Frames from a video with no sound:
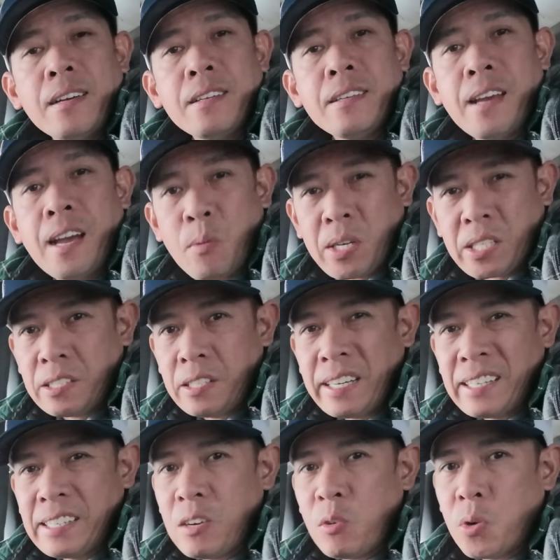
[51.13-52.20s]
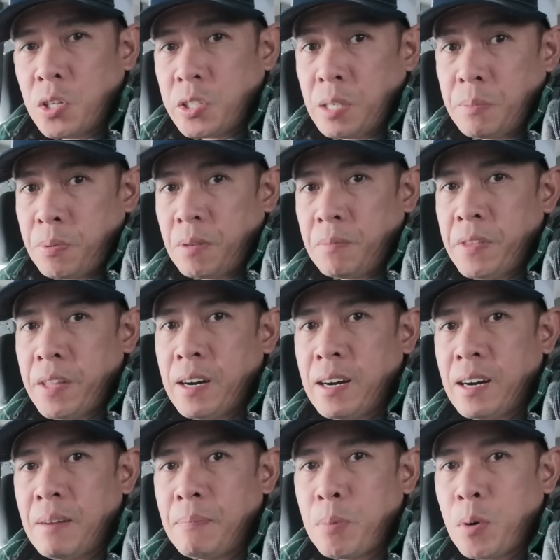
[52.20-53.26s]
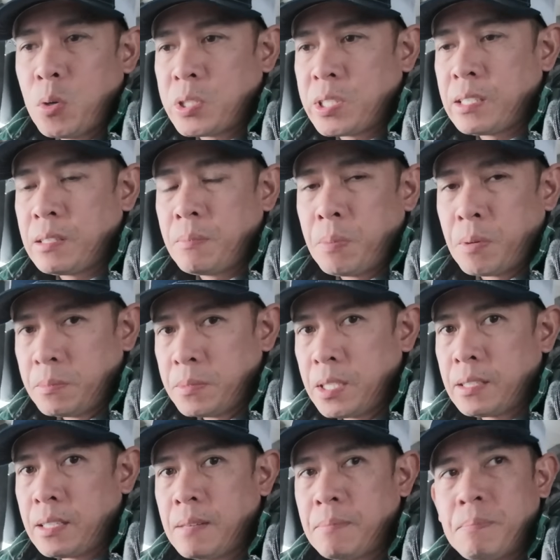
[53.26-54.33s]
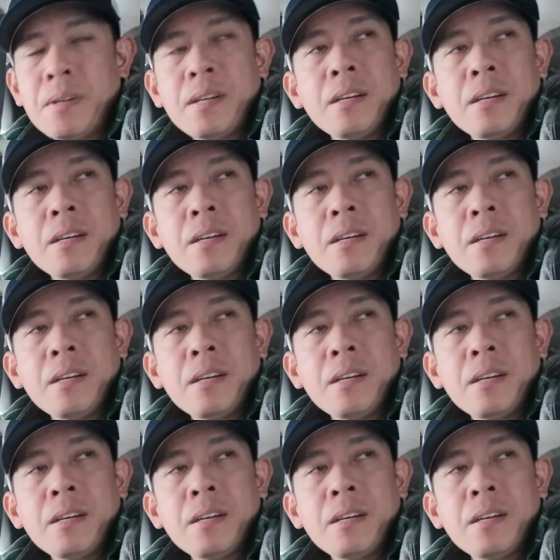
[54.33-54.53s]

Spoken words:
Yeah, I was drinking water from the faucet, from the tap.